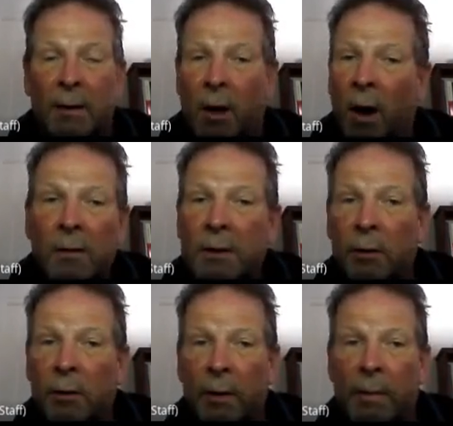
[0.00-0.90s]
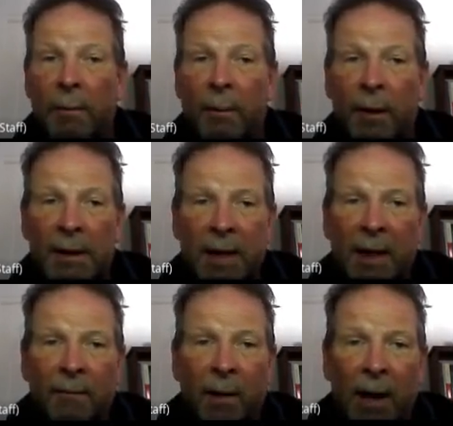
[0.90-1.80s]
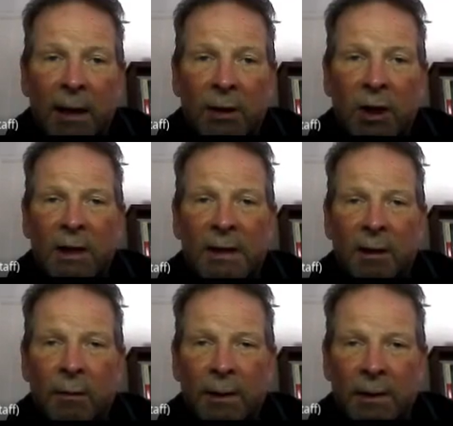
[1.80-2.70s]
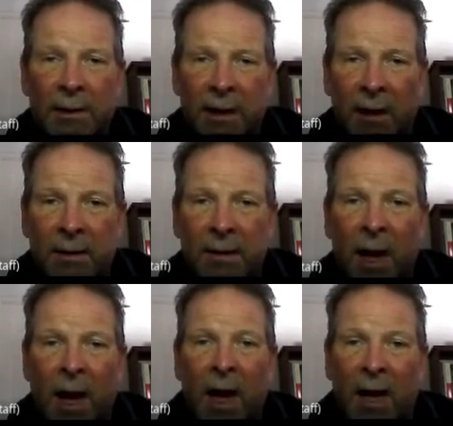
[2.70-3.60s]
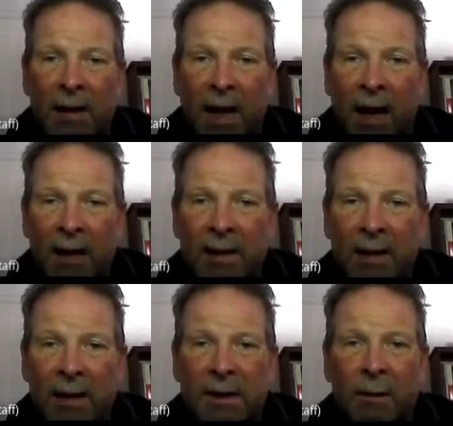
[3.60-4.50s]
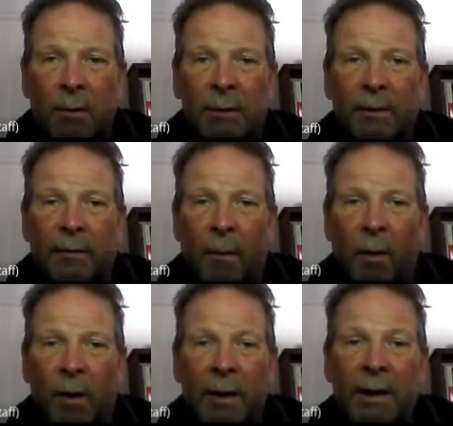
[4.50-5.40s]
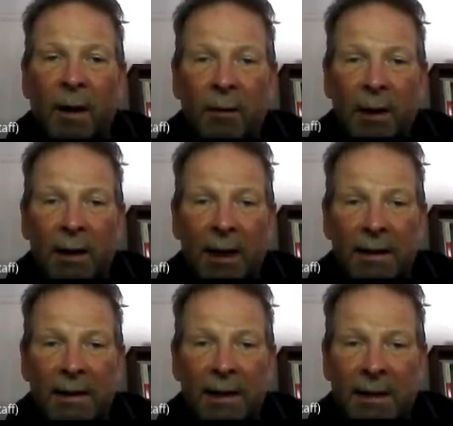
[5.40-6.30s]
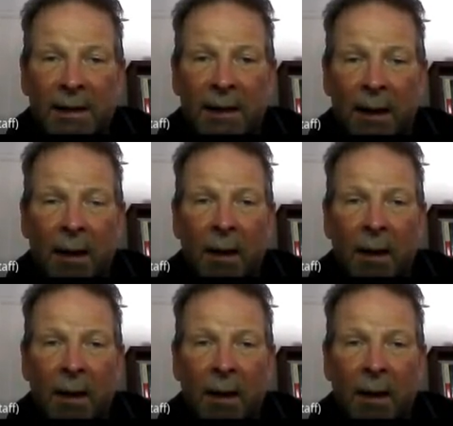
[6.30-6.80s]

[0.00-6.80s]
And you also remember, they say if AG is equal to 6 and AD is equal to 4, calculate DC.